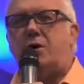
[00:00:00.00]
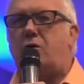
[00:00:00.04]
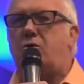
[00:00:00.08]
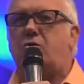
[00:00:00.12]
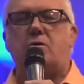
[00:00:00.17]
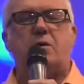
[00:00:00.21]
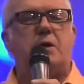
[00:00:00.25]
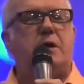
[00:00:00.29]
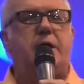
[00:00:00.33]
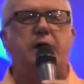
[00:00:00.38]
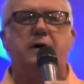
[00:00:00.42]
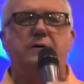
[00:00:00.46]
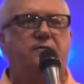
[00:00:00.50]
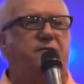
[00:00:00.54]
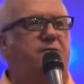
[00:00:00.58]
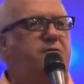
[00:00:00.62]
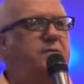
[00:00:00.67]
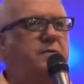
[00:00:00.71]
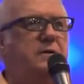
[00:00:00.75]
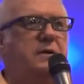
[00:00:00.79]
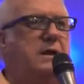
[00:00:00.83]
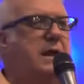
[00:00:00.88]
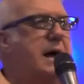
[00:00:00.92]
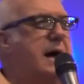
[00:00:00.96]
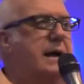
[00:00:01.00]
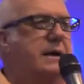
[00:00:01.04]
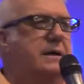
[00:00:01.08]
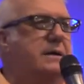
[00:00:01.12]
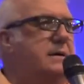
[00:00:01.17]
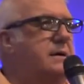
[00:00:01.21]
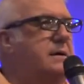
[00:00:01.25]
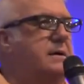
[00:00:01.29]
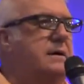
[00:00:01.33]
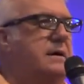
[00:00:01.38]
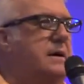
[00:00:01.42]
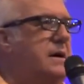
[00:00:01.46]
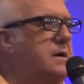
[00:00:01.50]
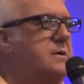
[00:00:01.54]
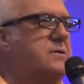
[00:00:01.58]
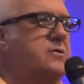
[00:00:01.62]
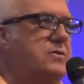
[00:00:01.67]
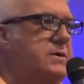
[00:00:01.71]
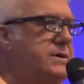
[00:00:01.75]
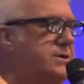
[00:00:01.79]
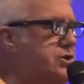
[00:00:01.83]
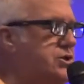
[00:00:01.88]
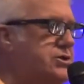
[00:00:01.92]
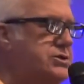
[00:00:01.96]
don't live like a
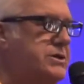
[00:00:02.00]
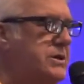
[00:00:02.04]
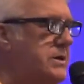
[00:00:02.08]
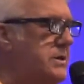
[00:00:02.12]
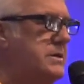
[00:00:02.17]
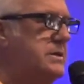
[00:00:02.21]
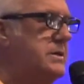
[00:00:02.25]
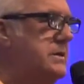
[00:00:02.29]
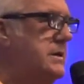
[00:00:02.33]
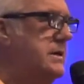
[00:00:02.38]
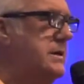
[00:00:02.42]
Christian.